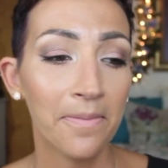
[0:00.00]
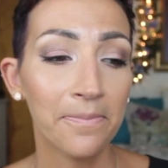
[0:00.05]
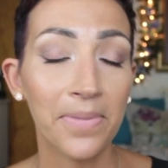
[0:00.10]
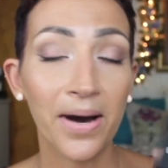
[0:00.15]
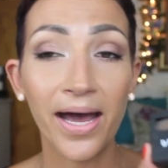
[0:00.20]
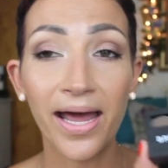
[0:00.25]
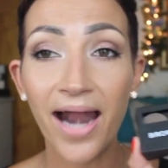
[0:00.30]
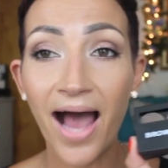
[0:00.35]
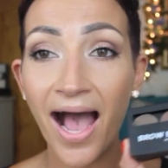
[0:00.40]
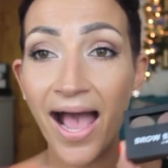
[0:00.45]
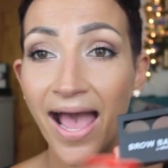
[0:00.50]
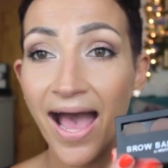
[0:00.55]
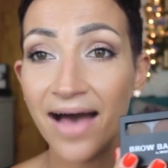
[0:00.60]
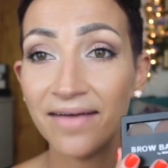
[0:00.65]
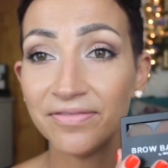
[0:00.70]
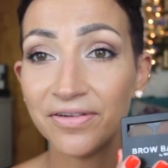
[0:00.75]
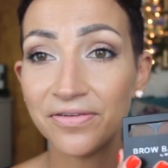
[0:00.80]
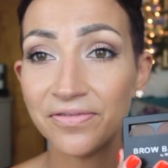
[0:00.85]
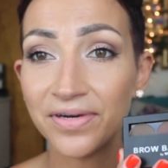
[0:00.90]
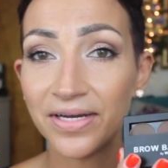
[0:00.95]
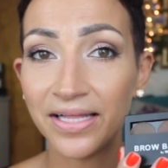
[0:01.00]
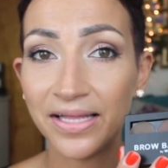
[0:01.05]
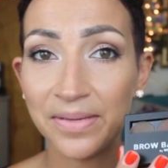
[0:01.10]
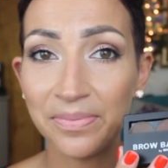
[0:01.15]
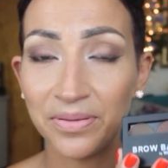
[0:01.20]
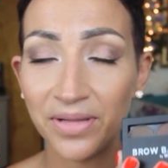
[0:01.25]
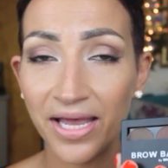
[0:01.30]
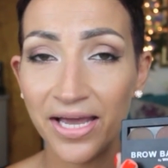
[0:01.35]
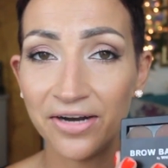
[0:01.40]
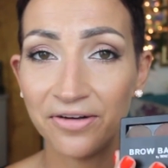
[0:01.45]
But I haven't really
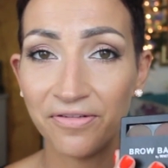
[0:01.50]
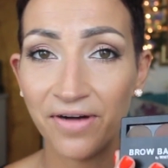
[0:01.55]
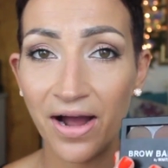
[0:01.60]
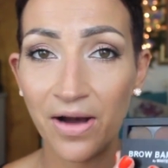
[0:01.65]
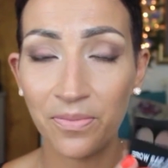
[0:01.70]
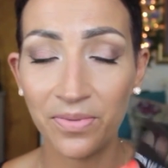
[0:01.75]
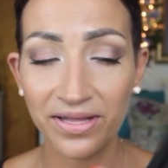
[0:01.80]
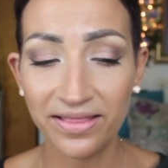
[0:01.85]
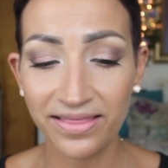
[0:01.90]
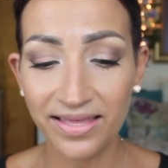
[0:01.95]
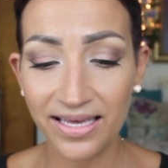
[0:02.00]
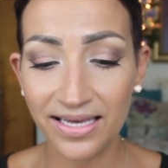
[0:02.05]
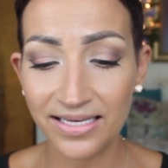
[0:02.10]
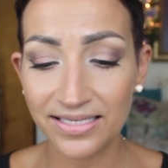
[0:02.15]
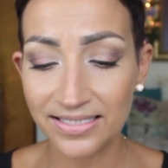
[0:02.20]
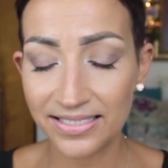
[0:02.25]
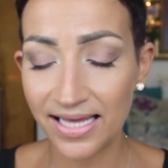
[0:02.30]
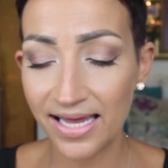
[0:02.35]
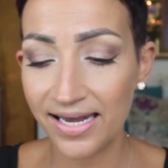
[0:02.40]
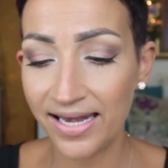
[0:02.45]
played around with these.